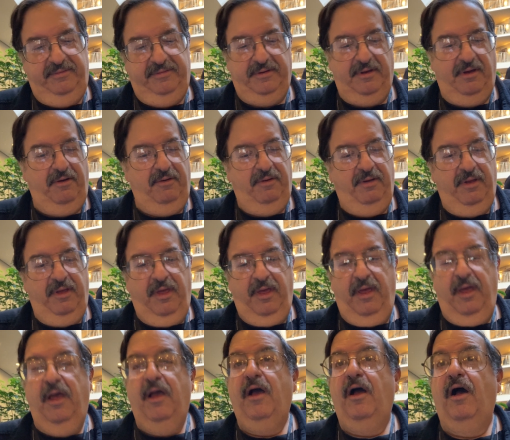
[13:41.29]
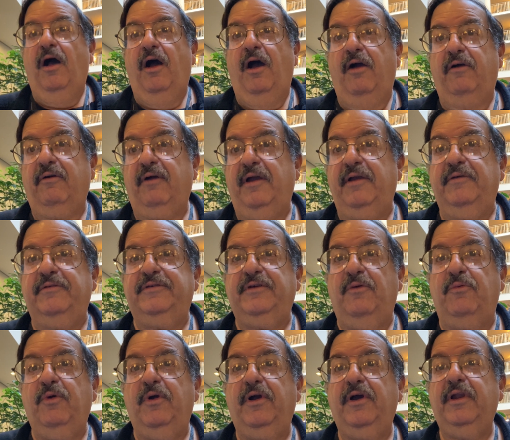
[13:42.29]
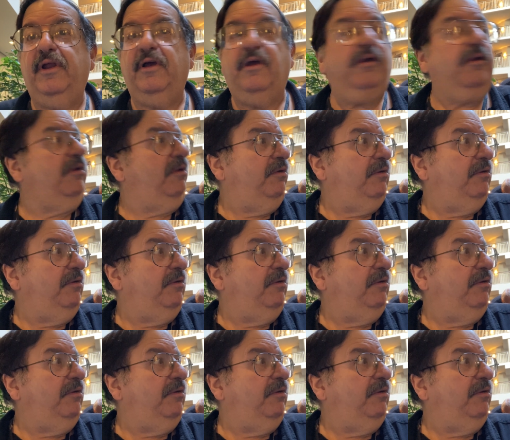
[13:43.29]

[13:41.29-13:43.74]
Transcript: So, all right. So we're going to,